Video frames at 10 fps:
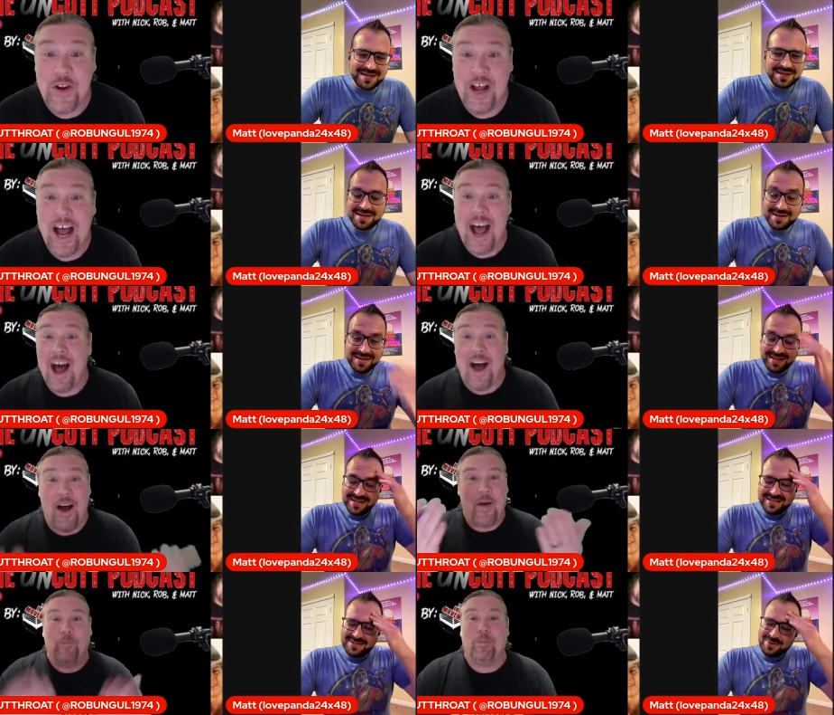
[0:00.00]
Speaker 1: God.
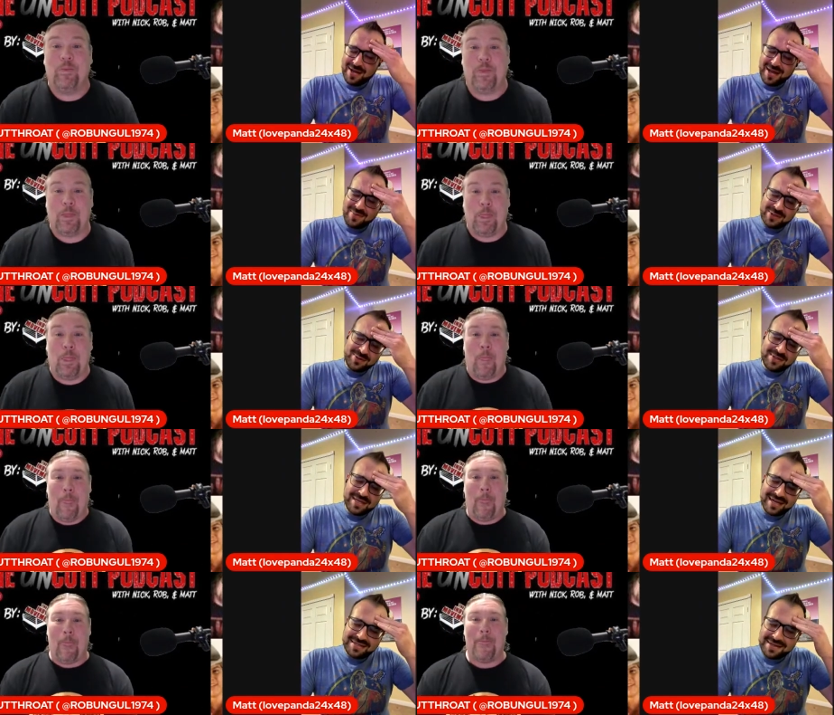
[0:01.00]
This is what happens when
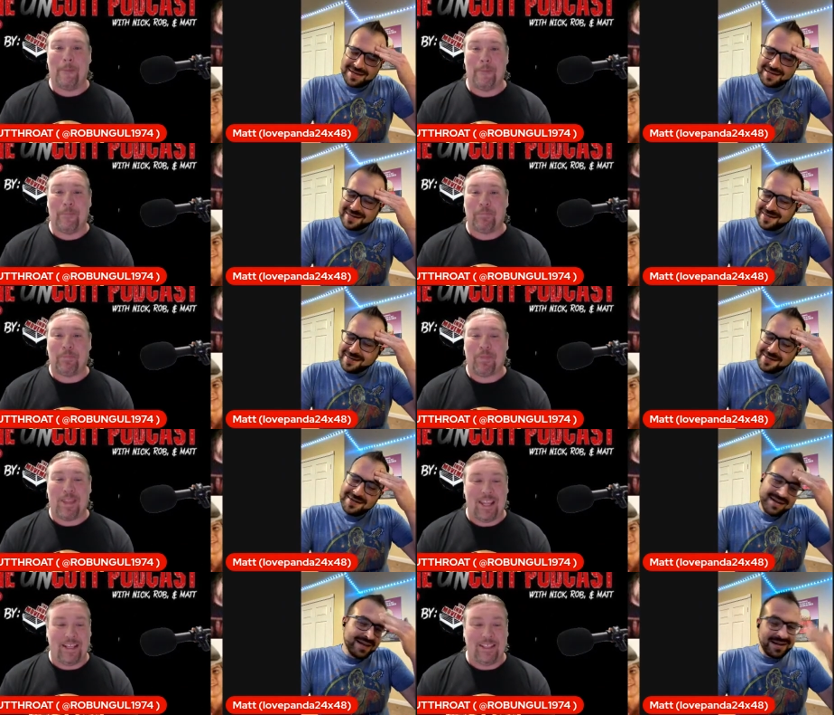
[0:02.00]
dad's not here.
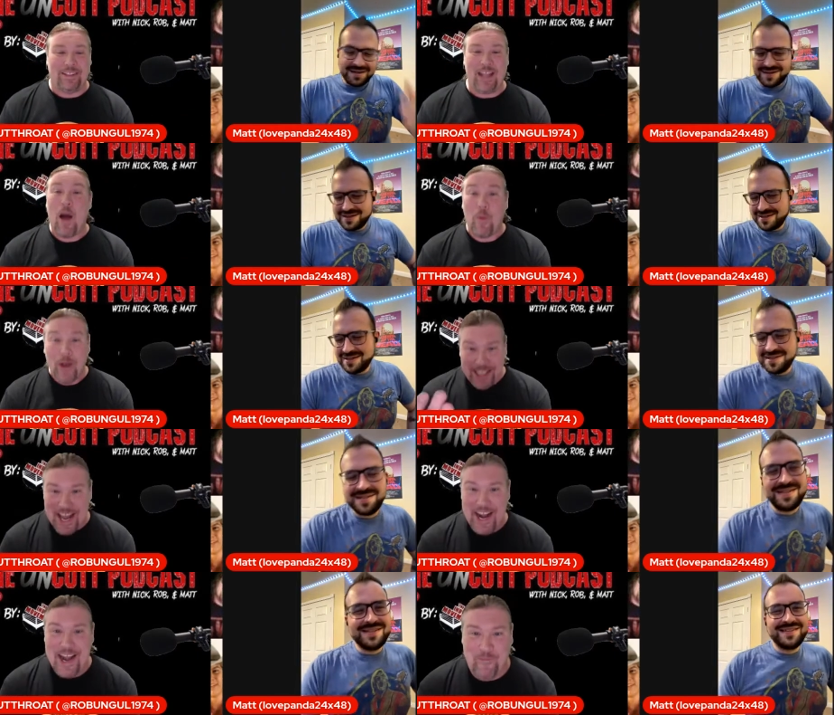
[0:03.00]
I would have uh, done
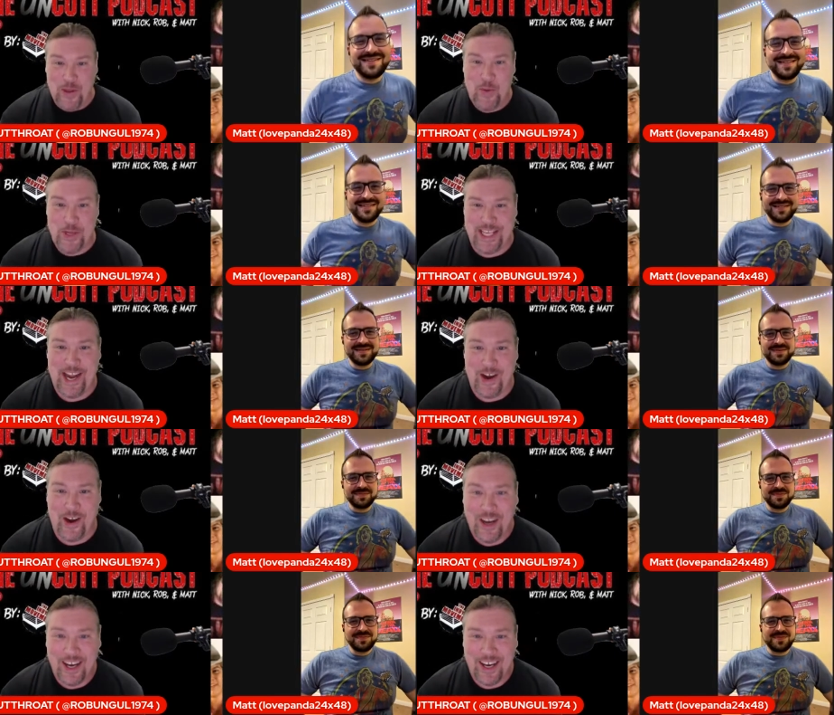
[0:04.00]
it if he was
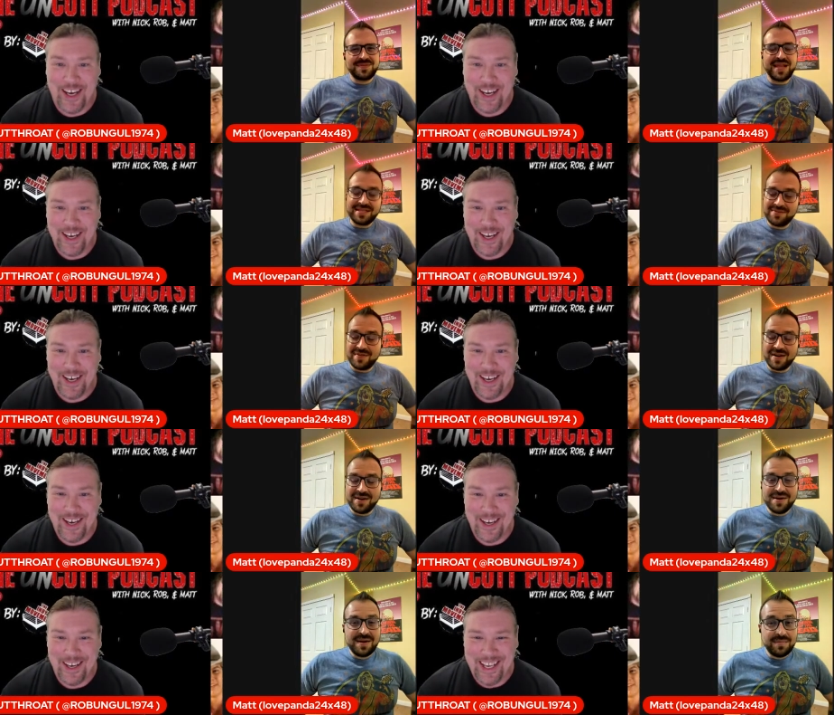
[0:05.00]
here. That's
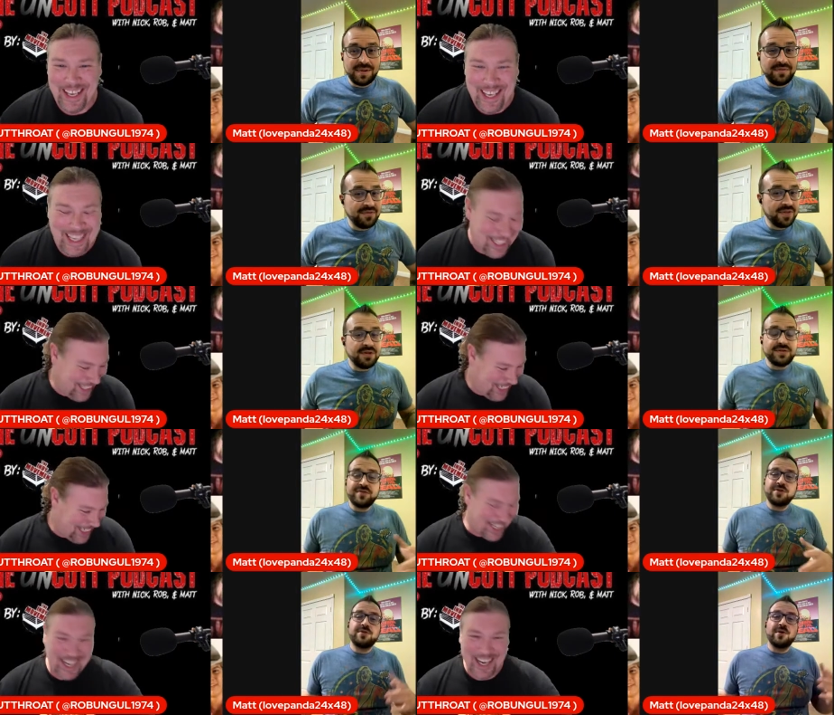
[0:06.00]
fair. But for those
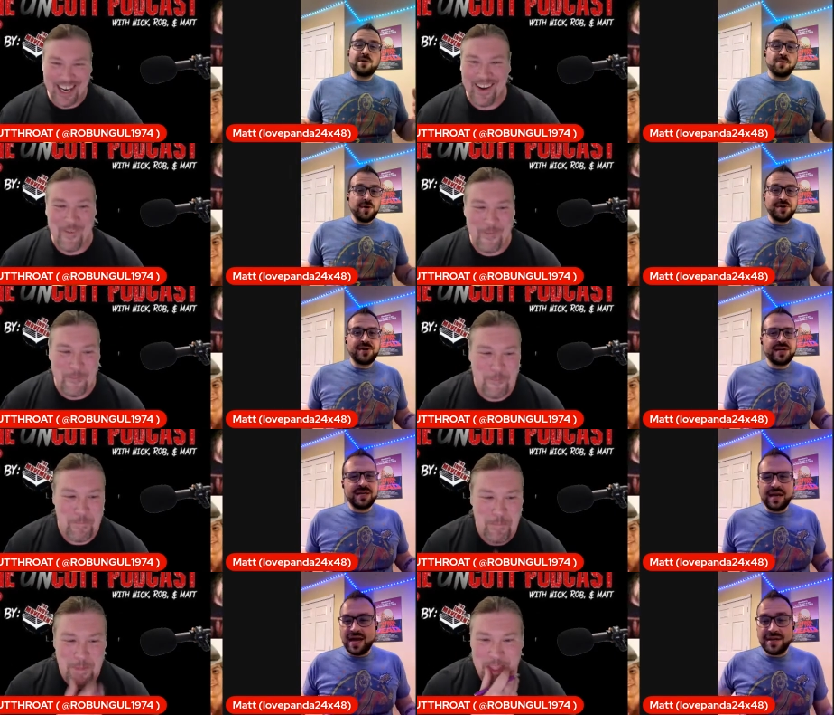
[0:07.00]
of you who are
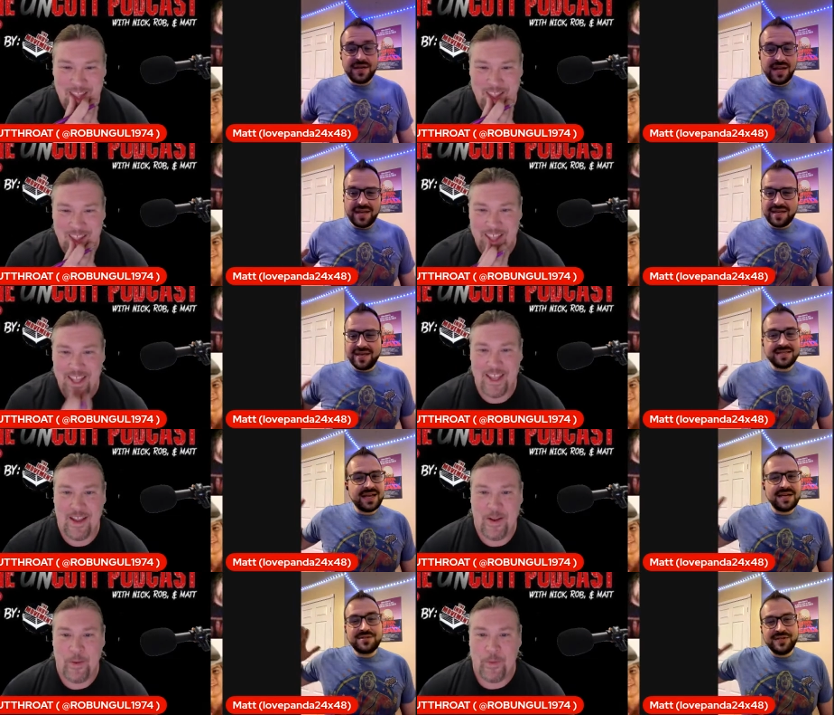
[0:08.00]
wondering, uh, Nick is
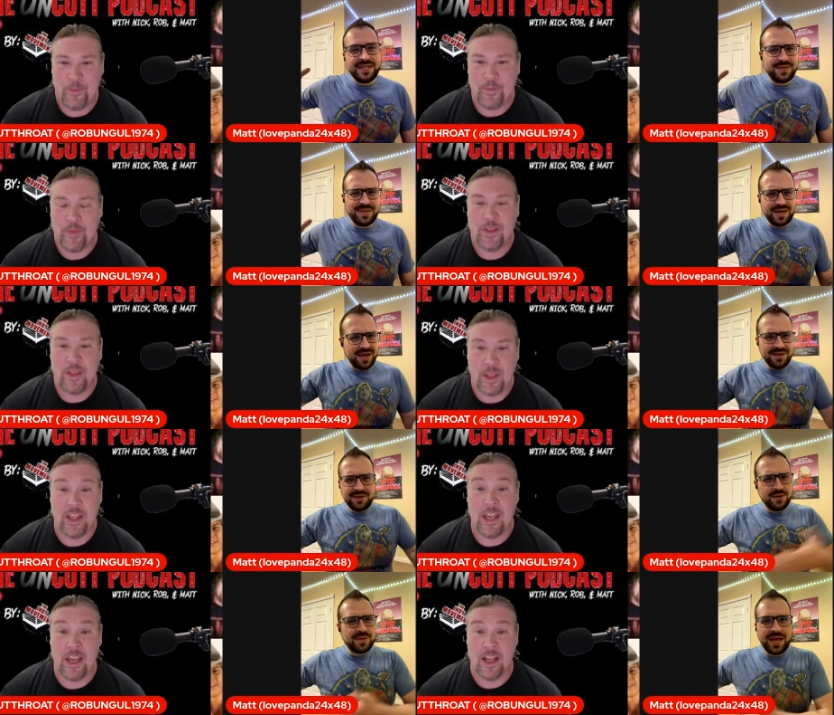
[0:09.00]
actually going to be
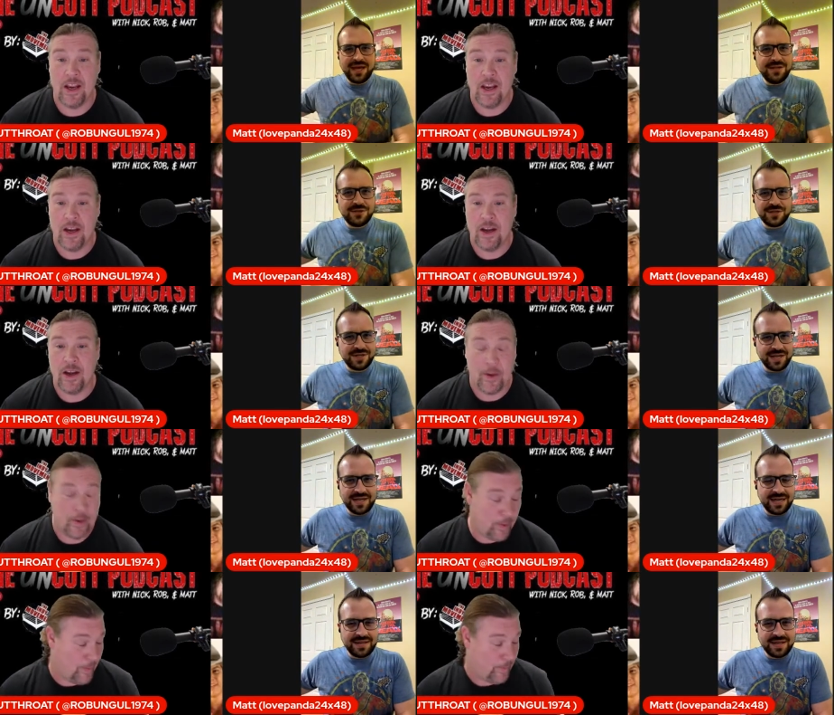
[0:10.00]
on location
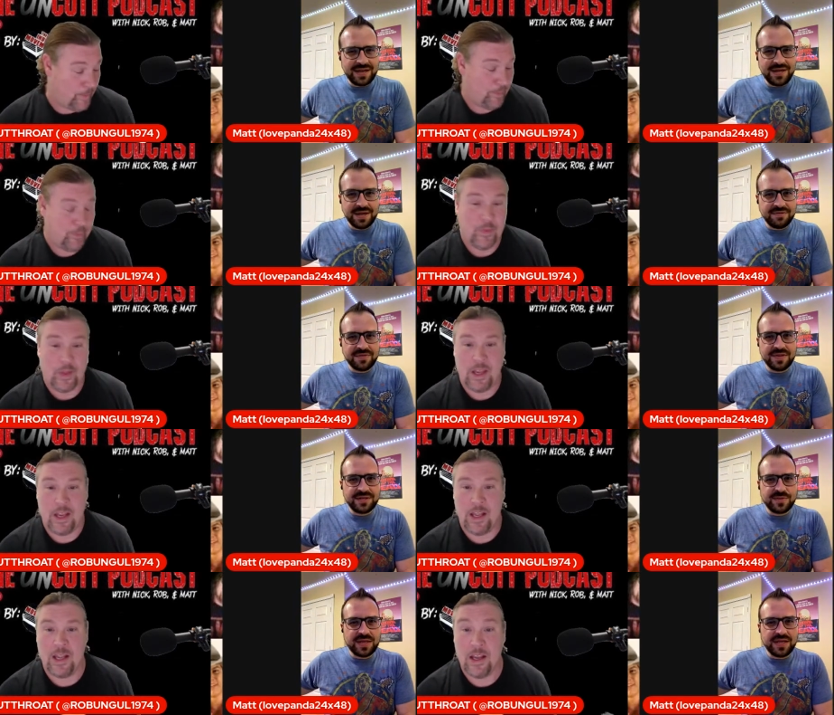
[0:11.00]
in Atlanta for
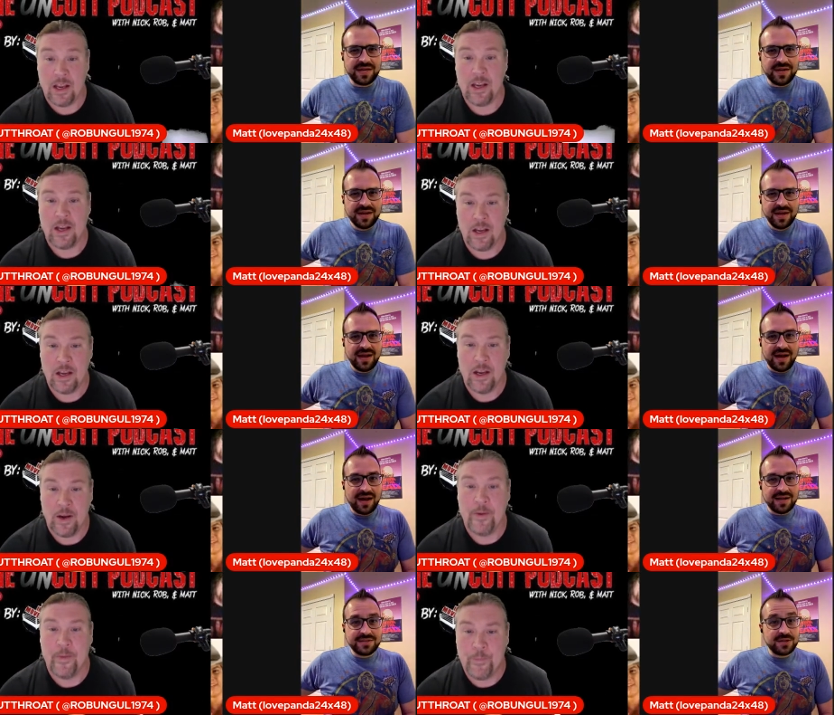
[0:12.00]
this weekend.
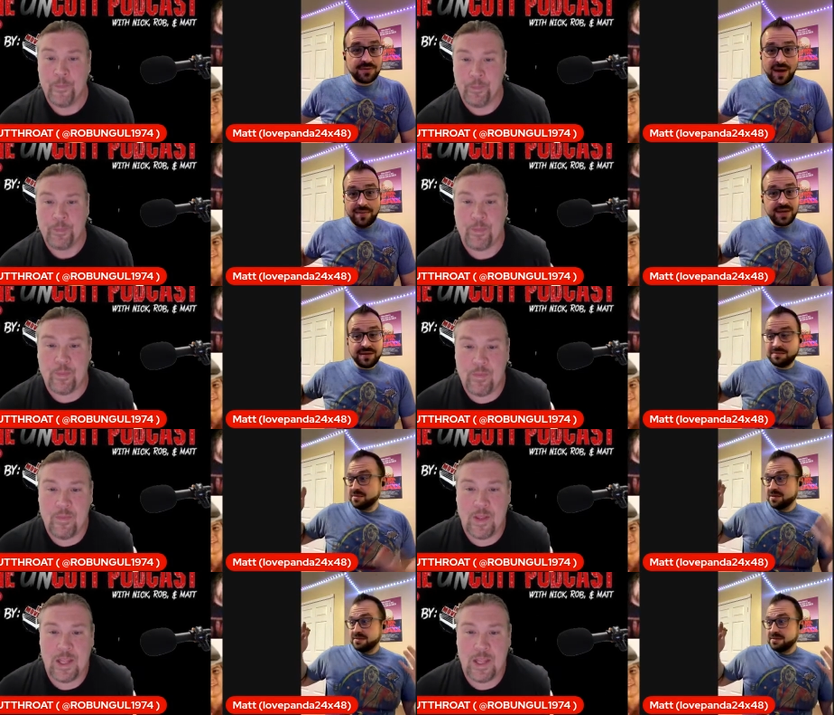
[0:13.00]
Uh, so, Robbie,